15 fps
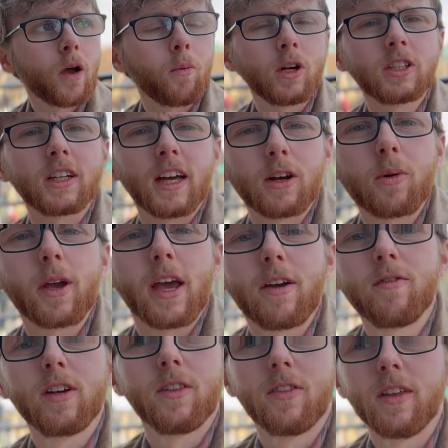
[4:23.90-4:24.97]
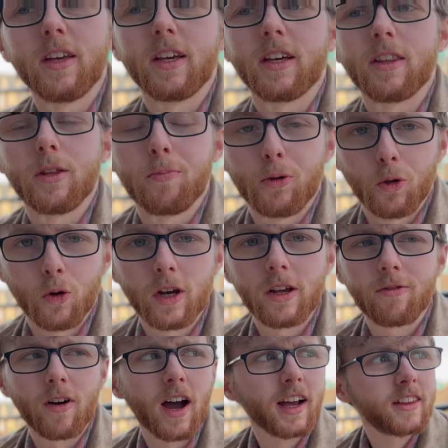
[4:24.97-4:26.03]
Once again, quite heavy in the puree
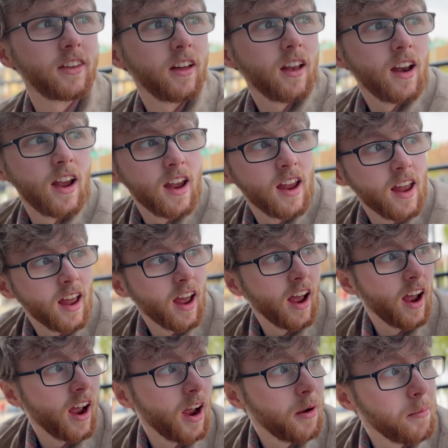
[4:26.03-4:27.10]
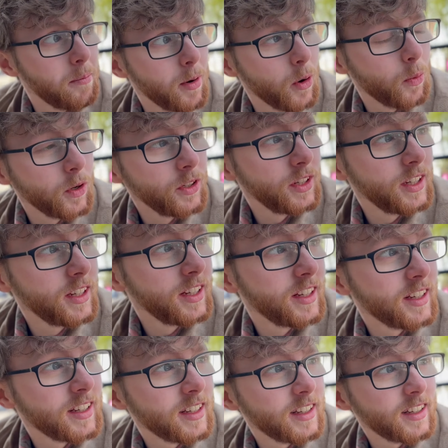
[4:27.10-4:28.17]
factor, but when
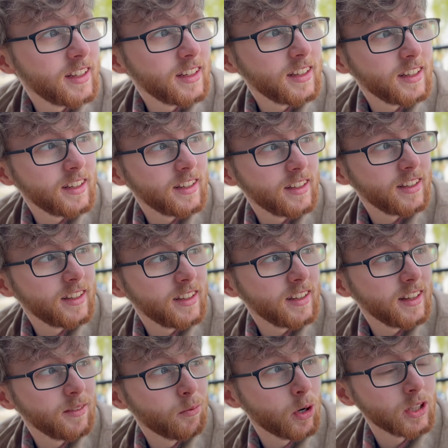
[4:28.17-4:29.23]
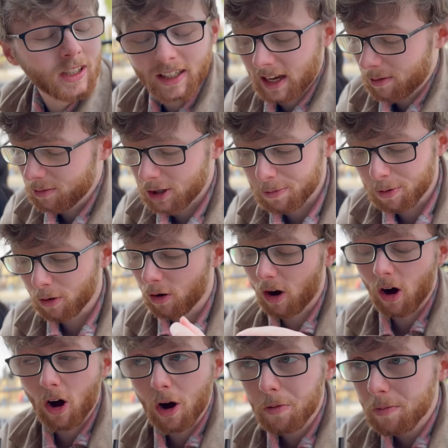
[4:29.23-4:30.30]
you pull
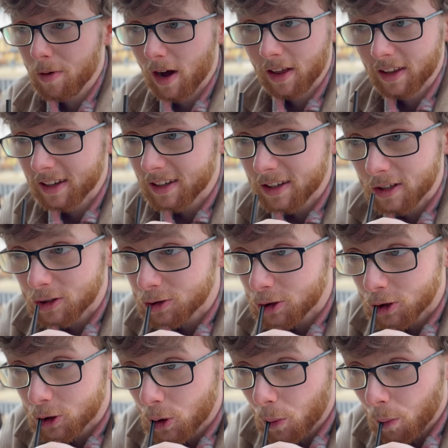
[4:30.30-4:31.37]
it up, I think it's just